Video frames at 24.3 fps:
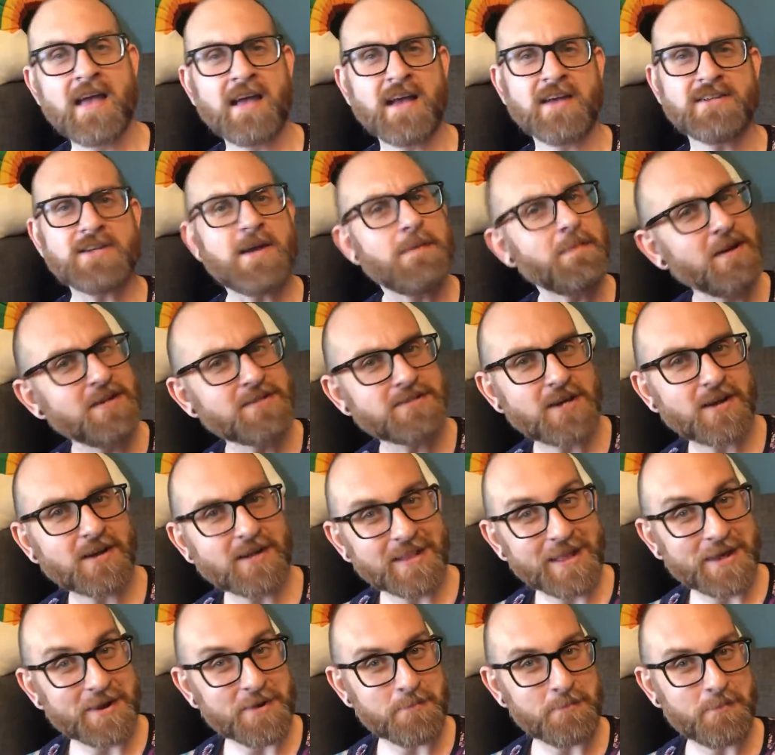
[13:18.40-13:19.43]
Actually, I'm going to talk
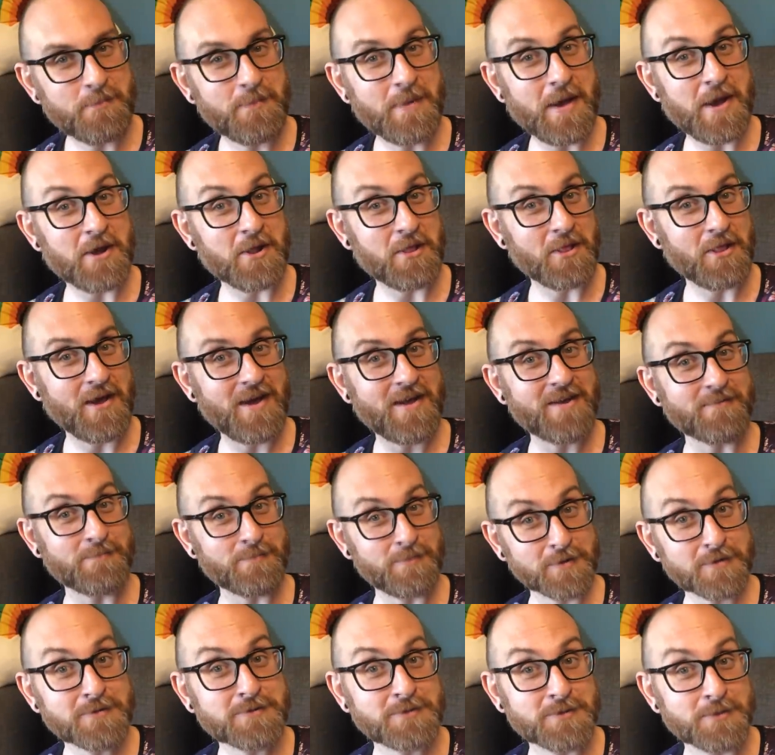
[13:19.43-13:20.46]
a lot about a lot of
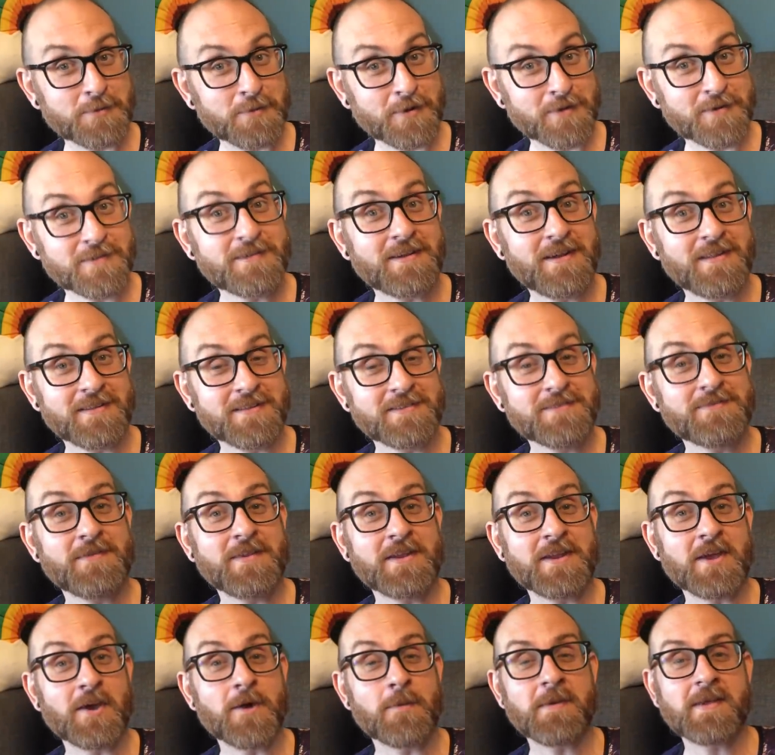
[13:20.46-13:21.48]
booktubers on this
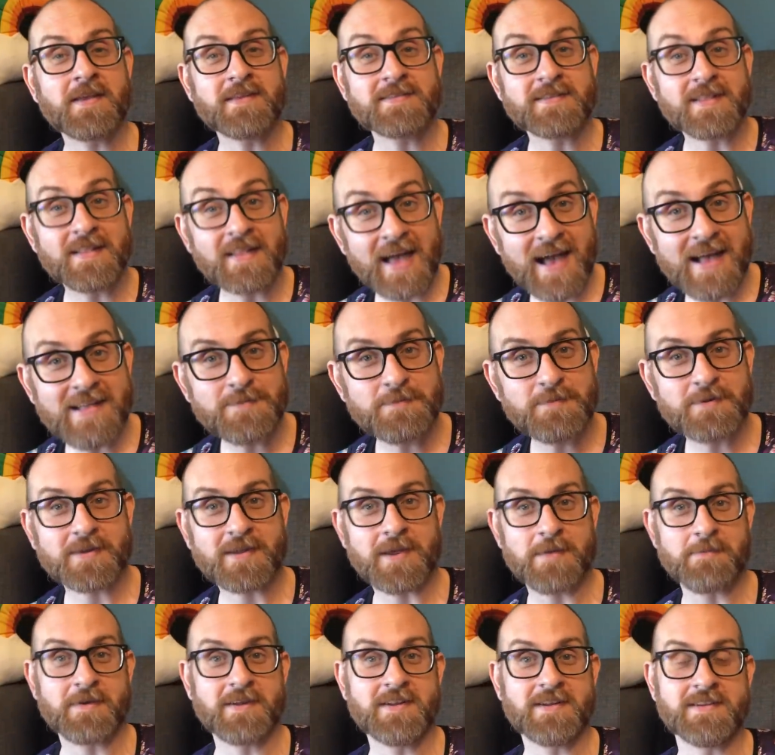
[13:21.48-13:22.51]
video because the last book
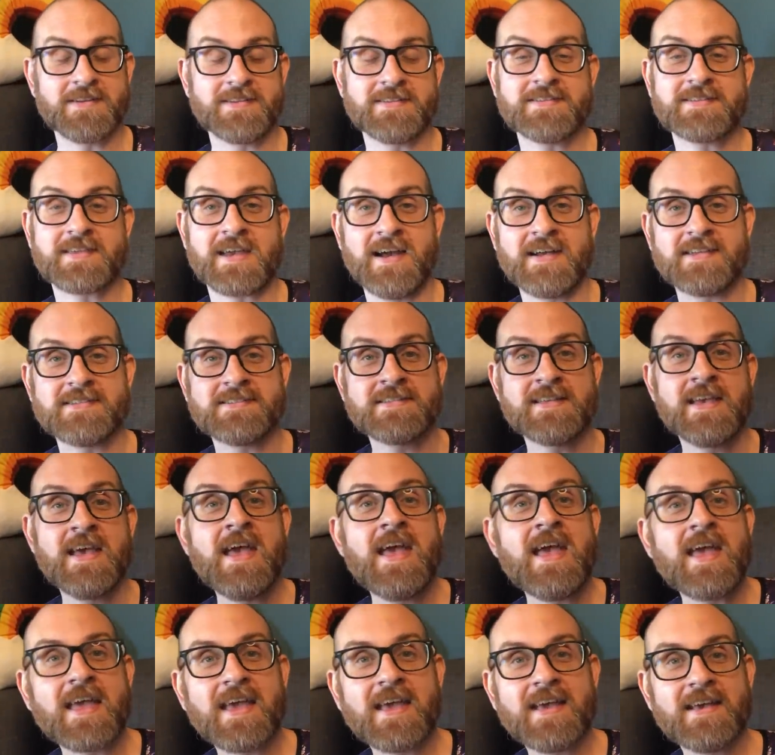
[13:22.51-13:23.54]
I'm going to discuss
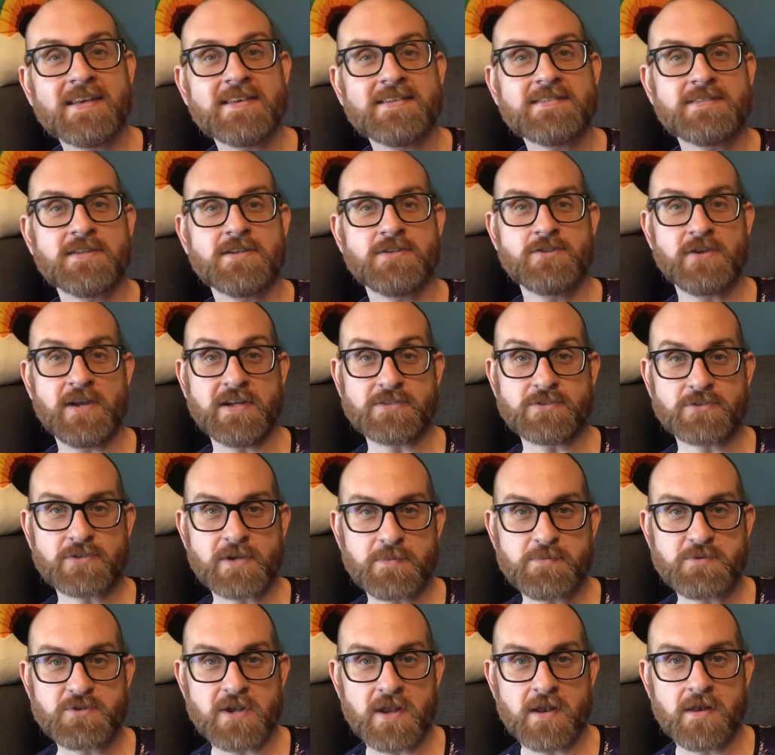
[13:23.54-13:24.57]
is
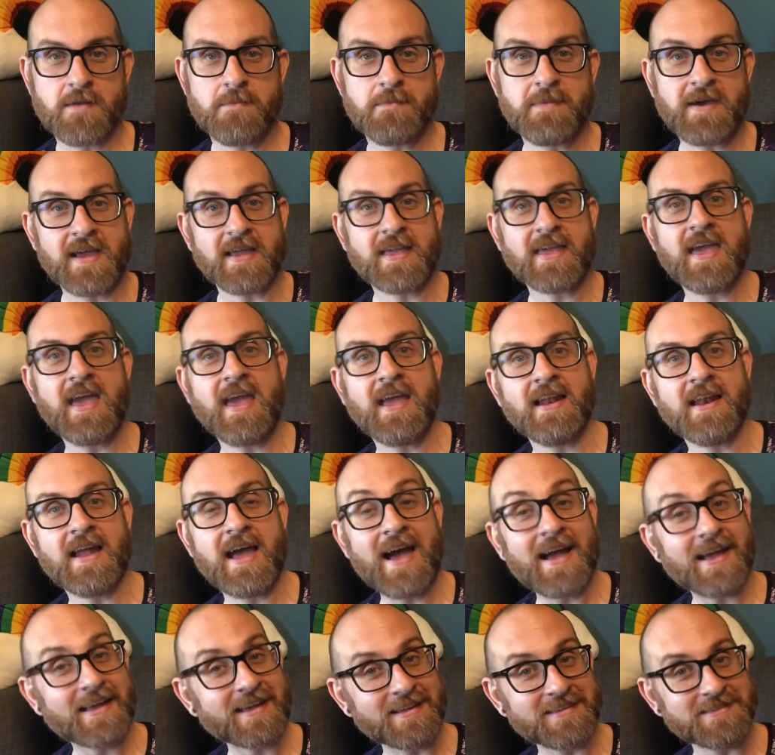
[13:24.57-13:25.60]
Transcription by Kate
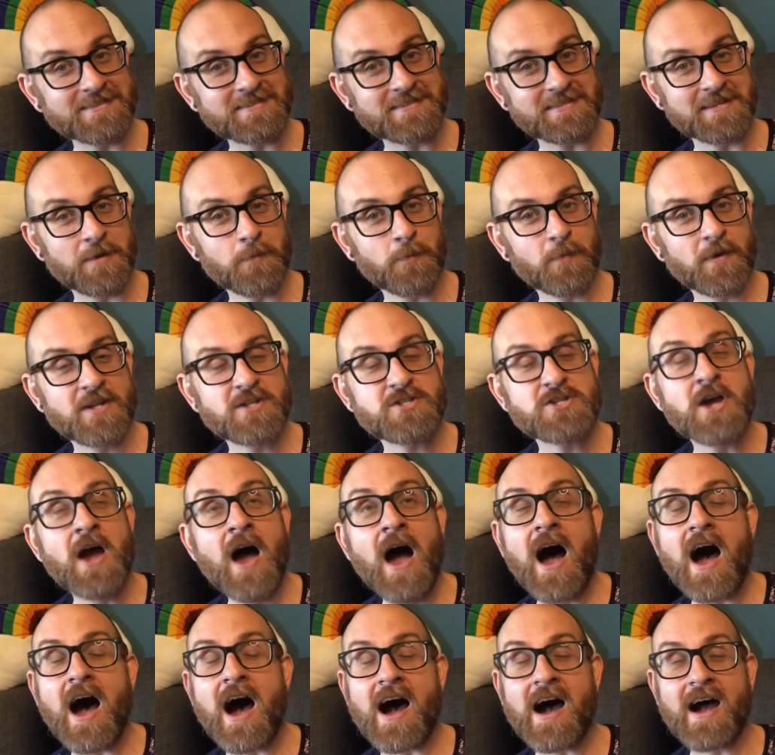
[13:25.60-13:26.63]
Atkinson, which
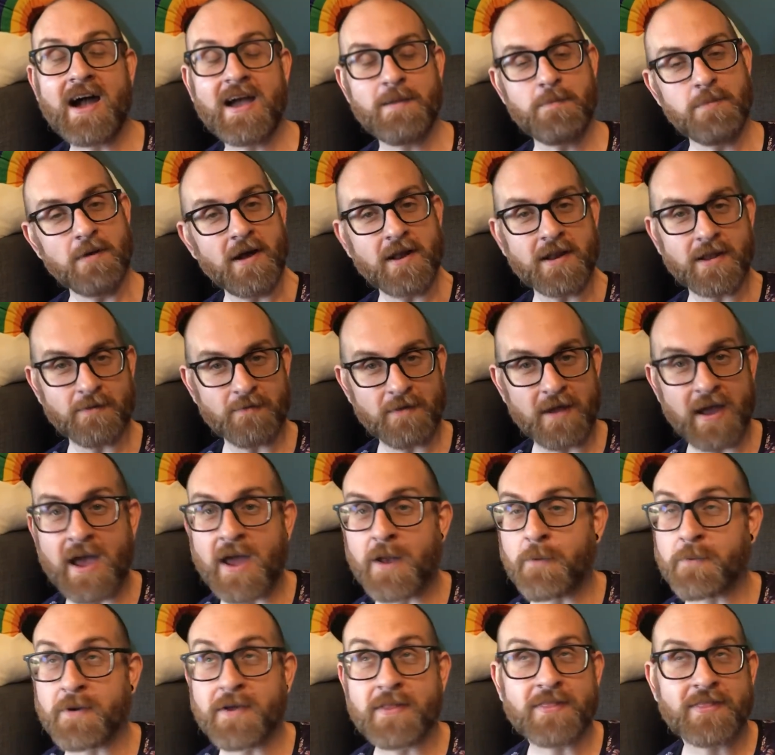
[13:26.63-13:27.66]
I brought you
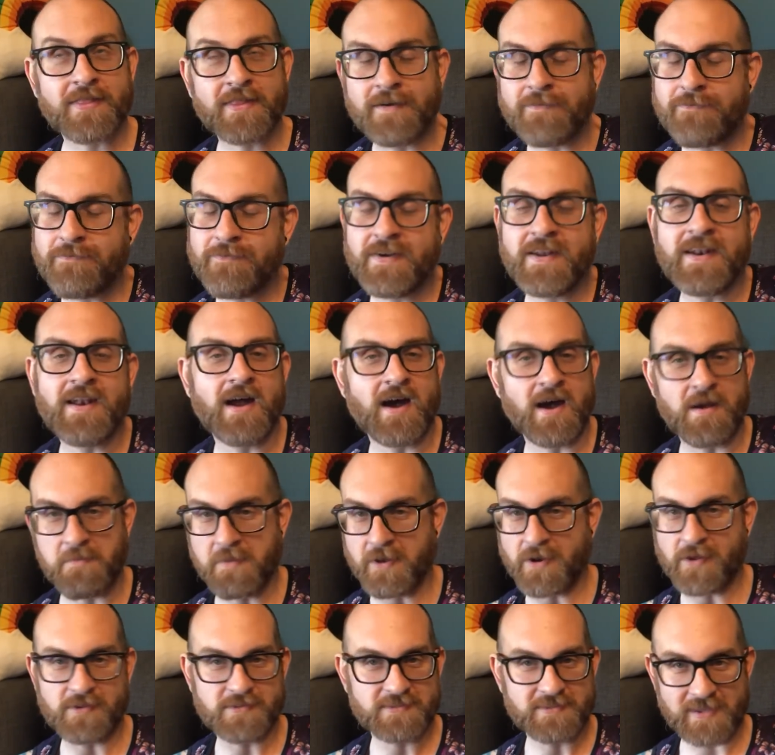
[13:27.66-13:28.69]
read with the
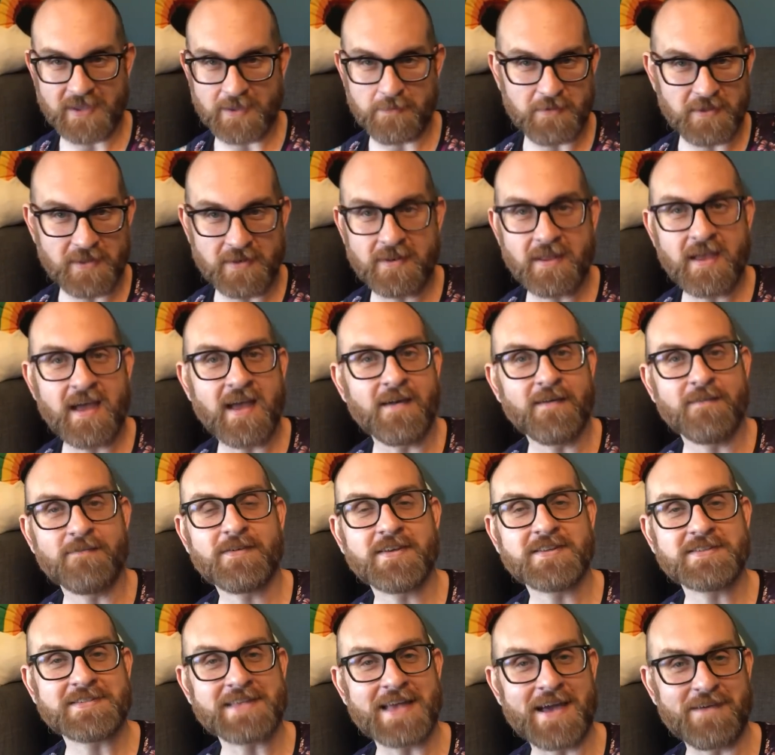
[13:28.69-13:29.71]
phenomenal Simon
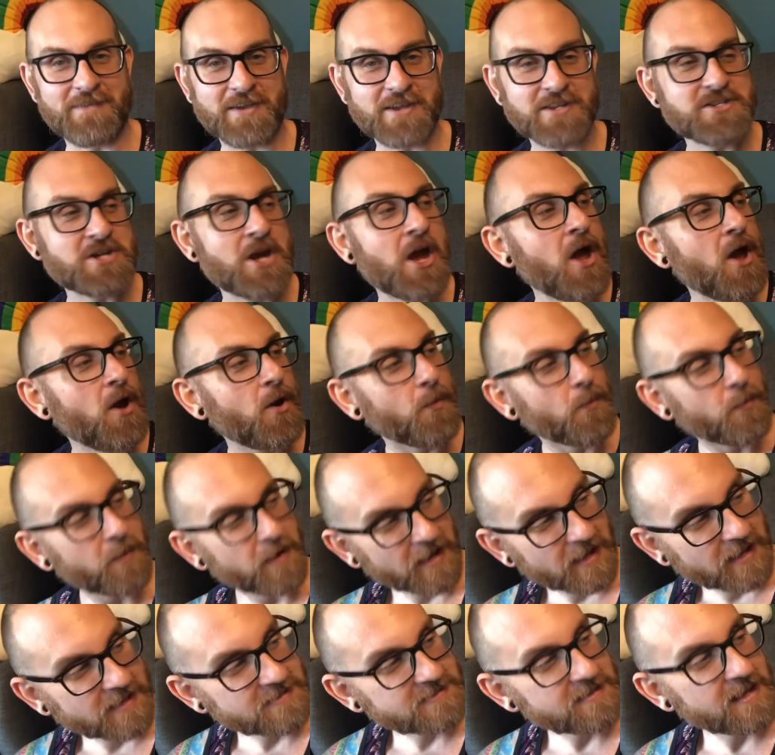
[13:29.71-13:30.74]
of Savidge
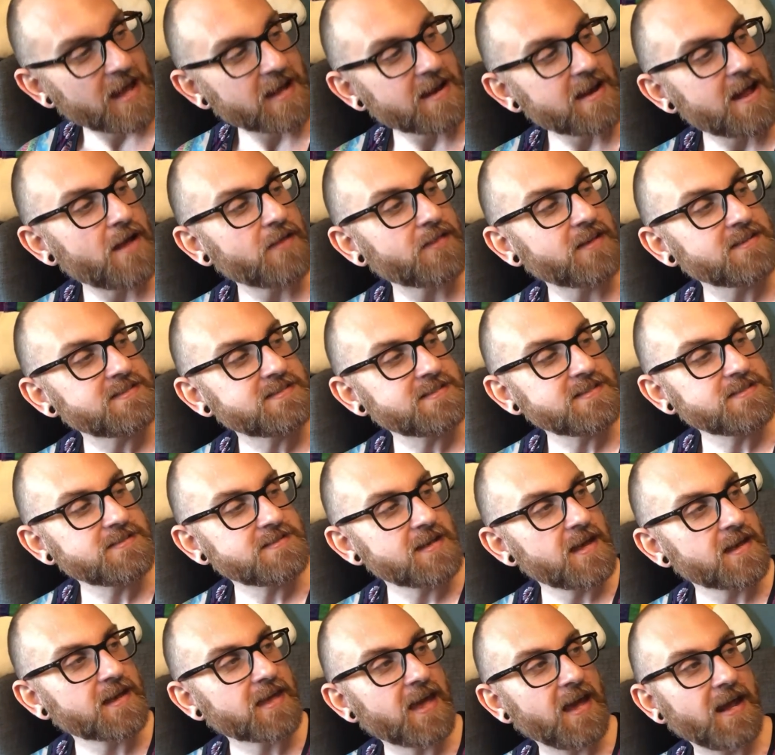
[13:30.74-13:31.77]
Reads. And now this
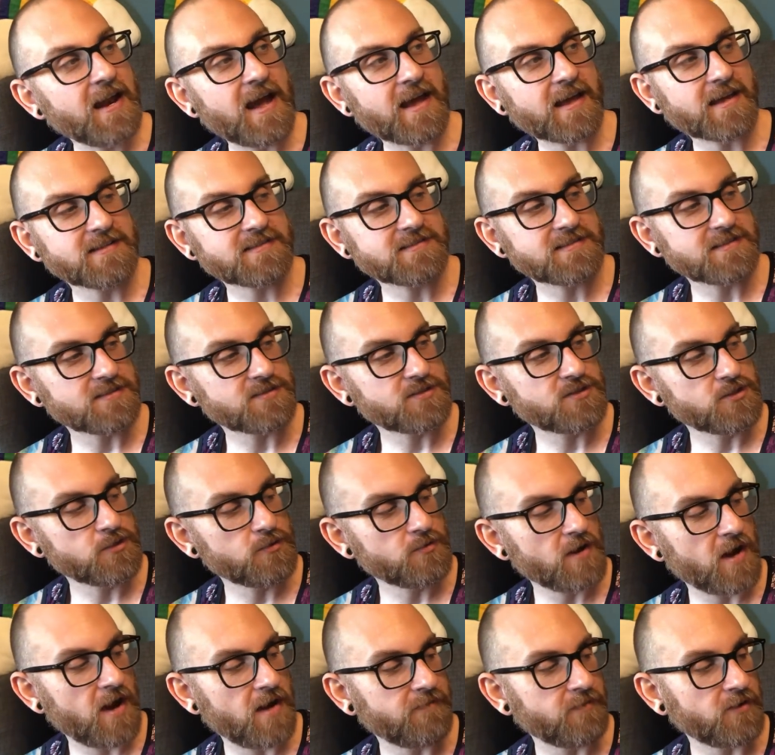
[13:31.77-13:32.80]
is Kate Atkinson's
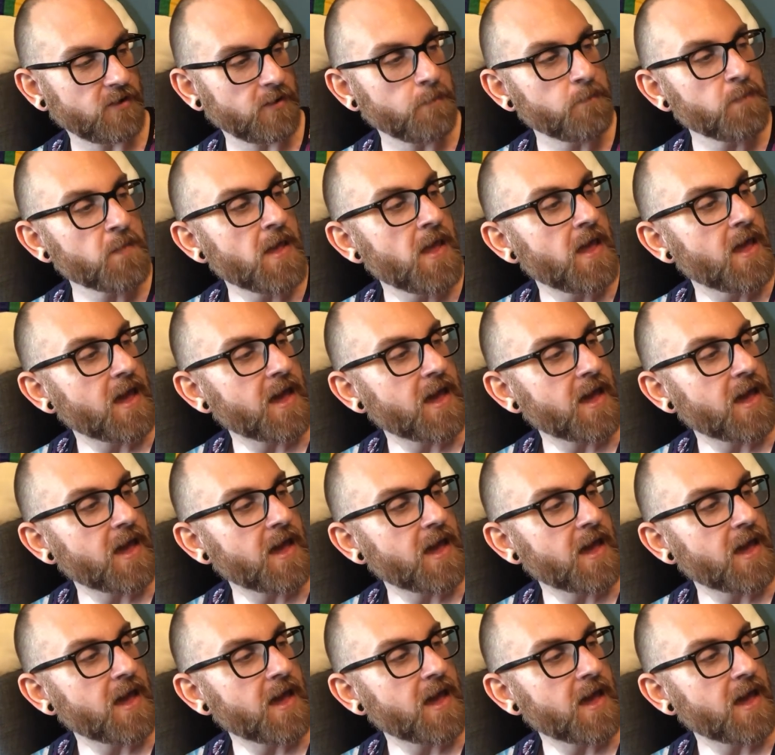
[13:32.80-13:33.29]
new novel.